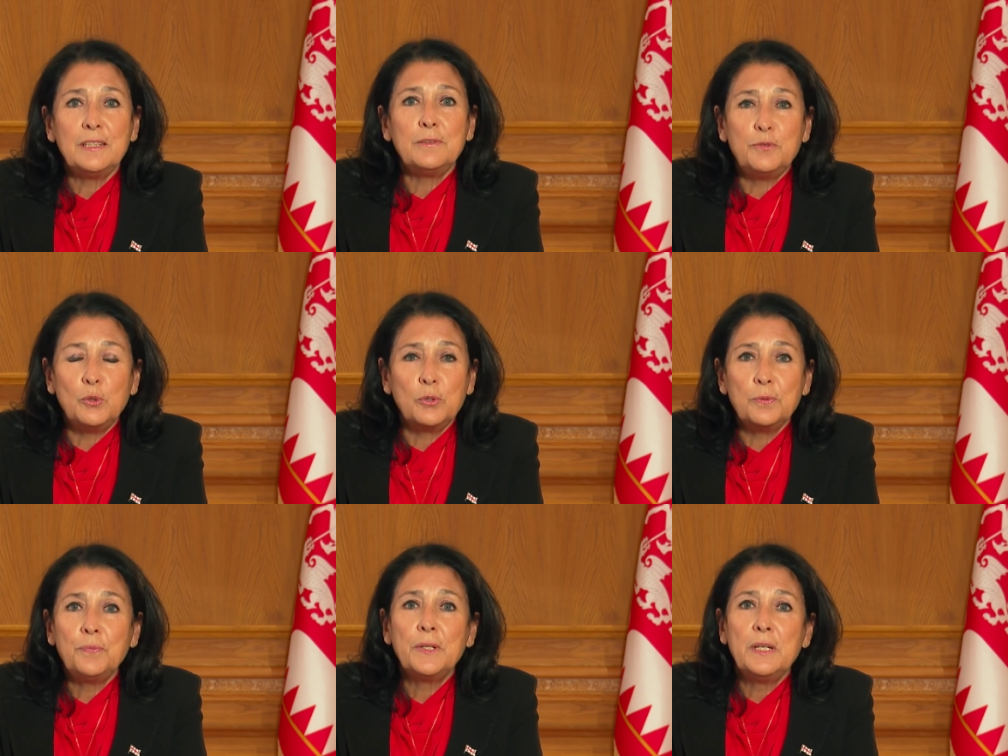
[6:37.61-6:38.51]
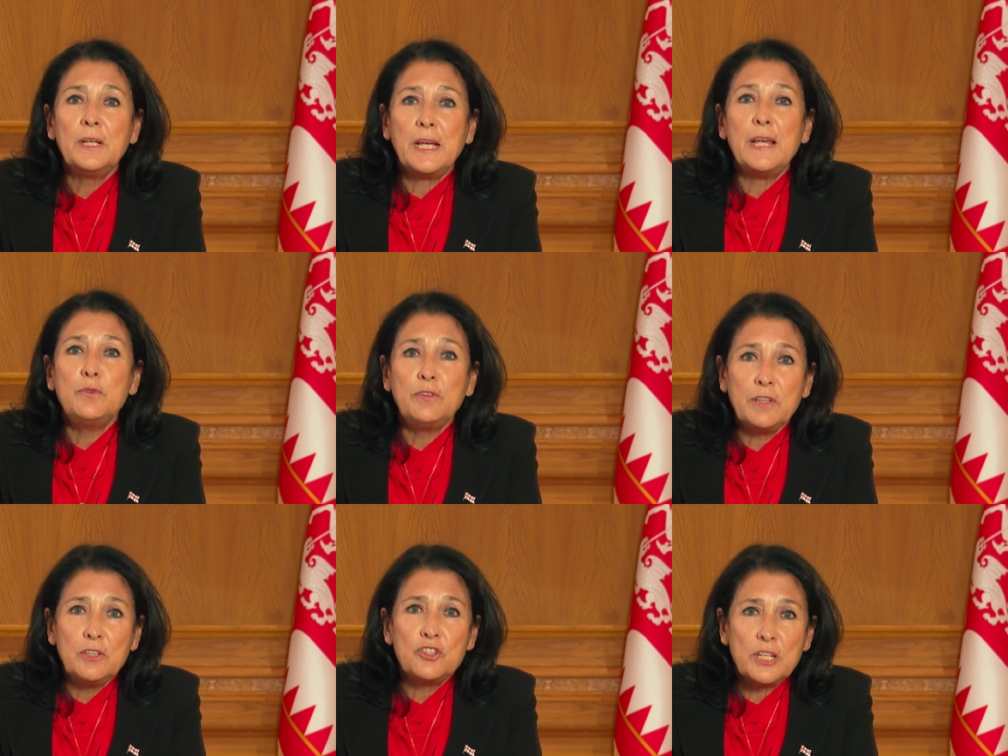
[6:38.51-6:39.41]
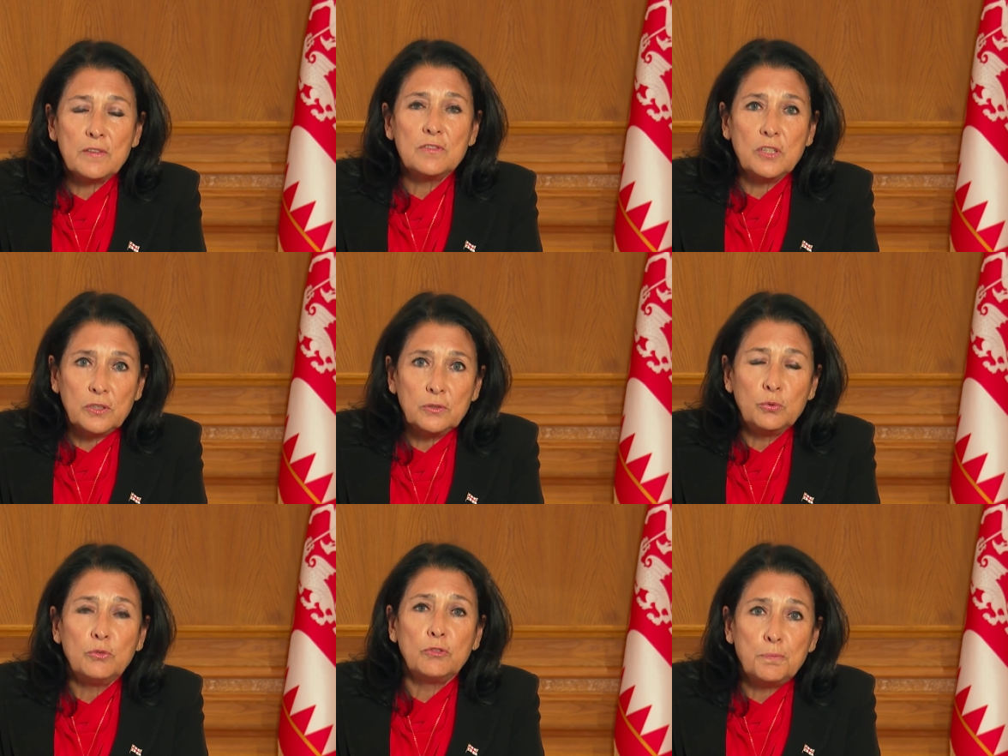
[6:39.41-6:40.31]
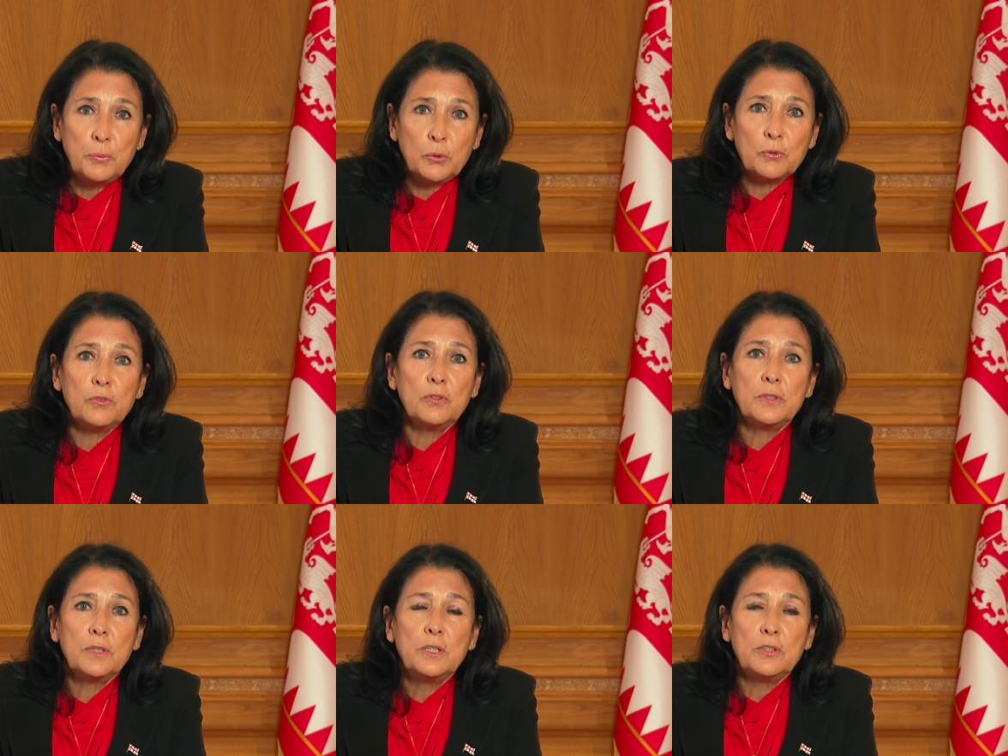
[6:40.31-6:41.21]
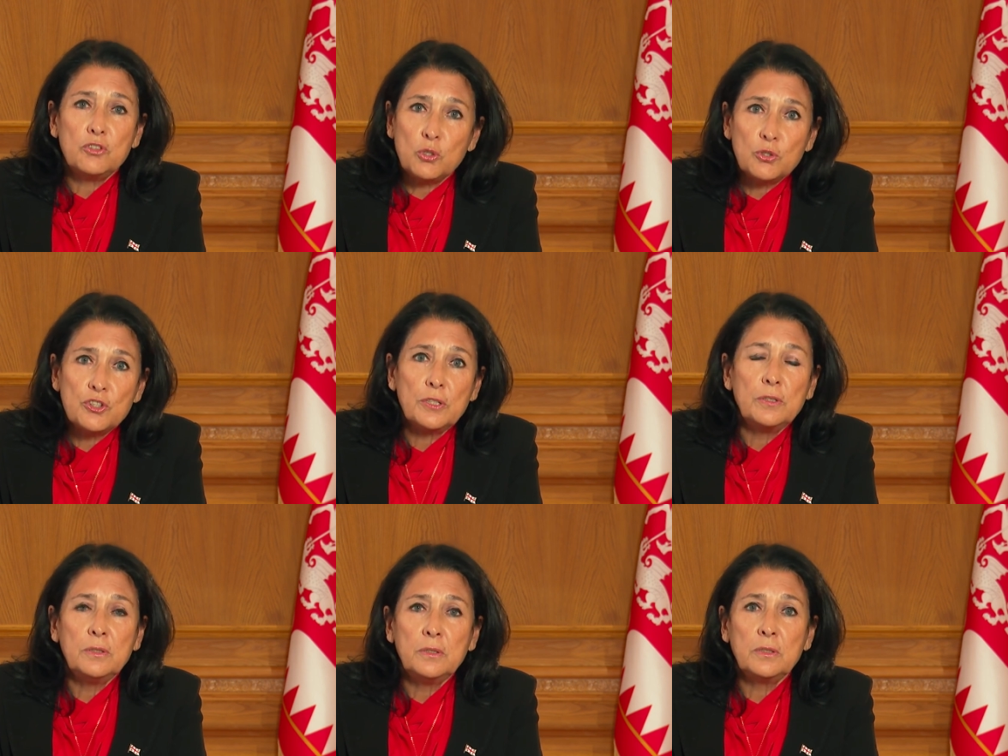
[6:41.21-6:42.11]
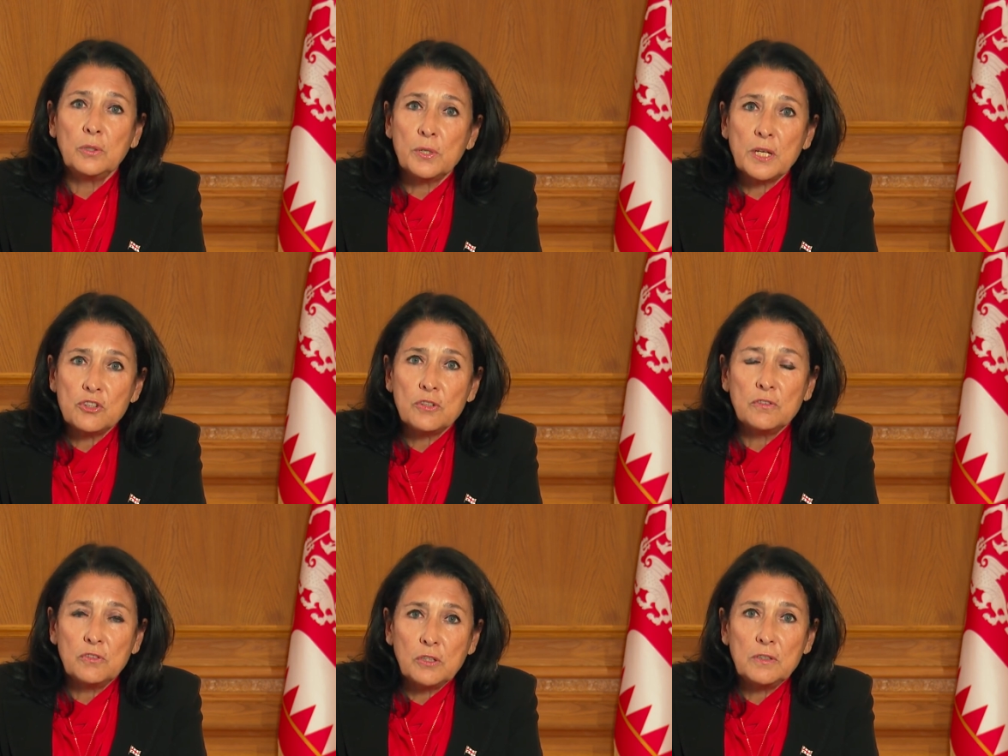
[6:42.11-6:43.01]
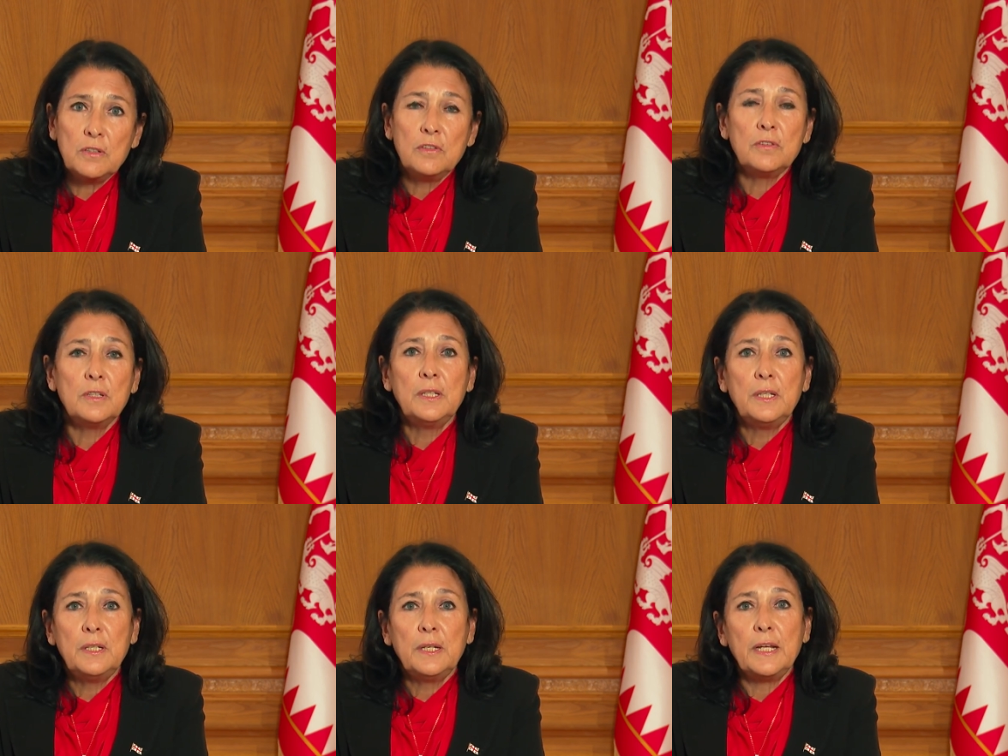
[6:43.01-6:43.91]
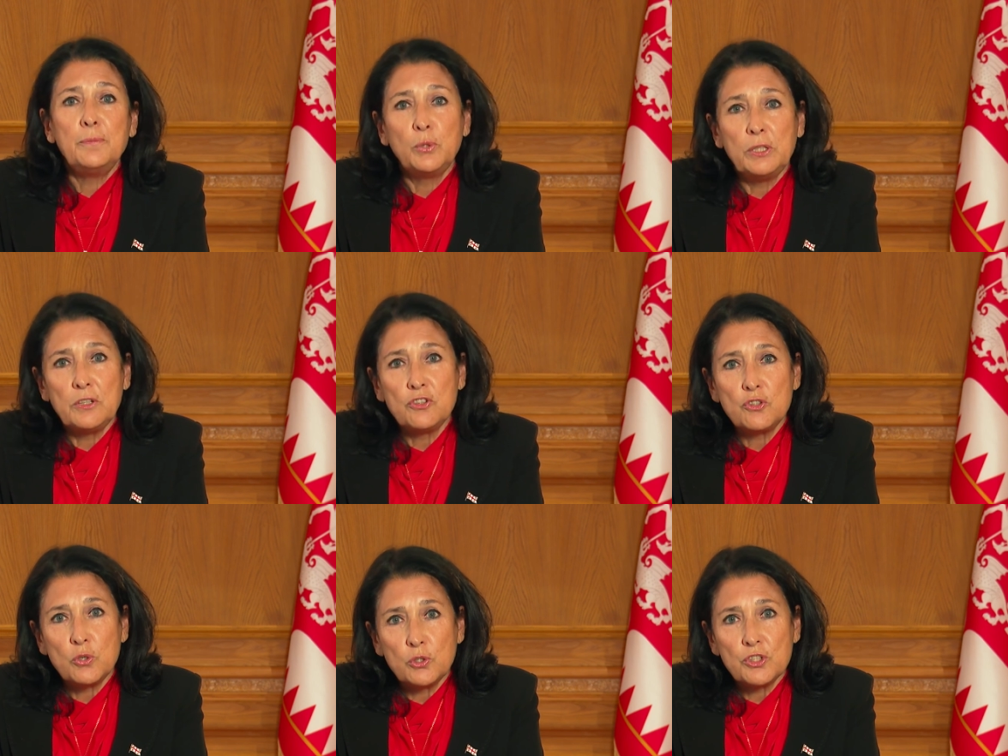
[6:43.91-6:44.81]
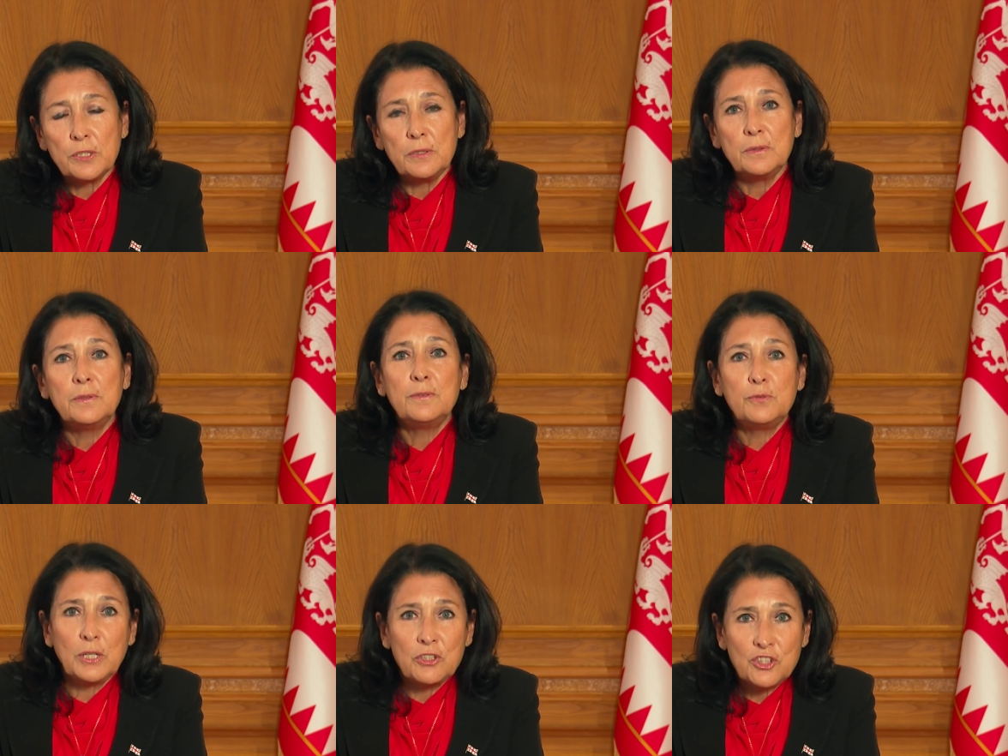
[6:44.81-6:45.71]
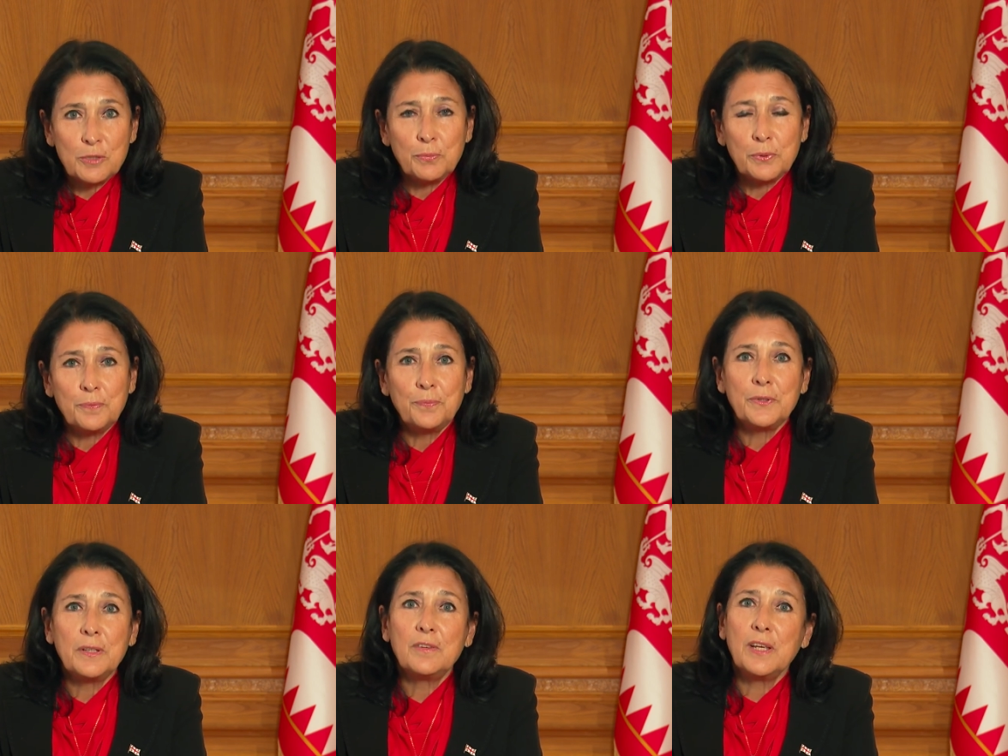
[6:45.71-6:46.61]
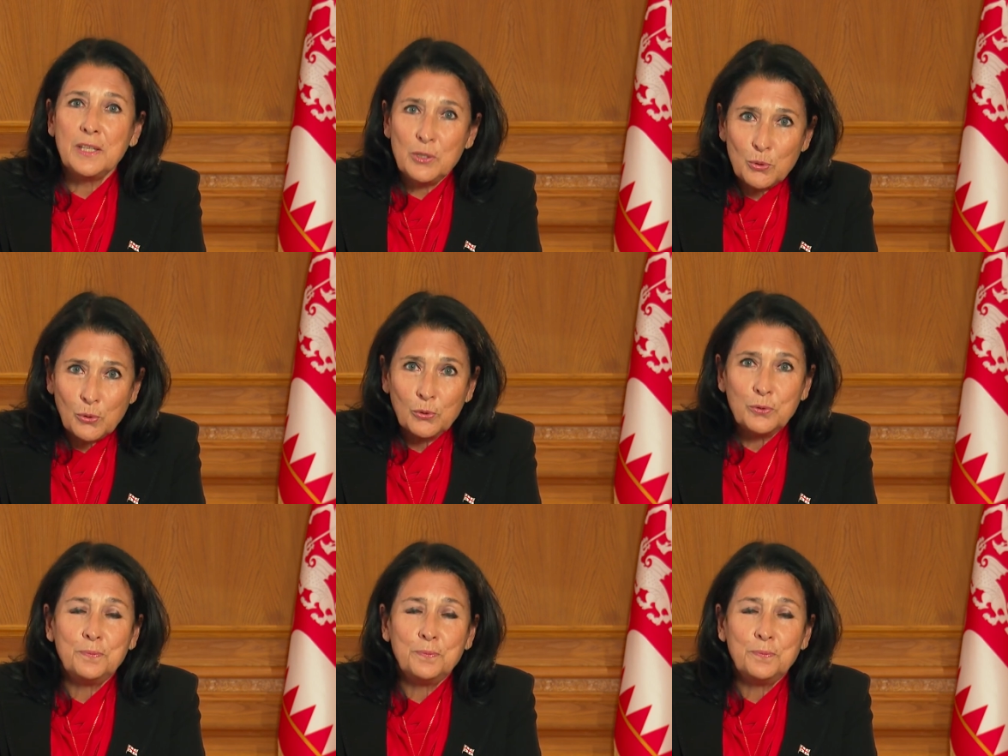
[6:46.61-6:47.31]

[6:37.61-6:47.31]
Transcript: for everything she has done to support Georgian, Caucasian studies, and British-Georgian friendship. Thank you all.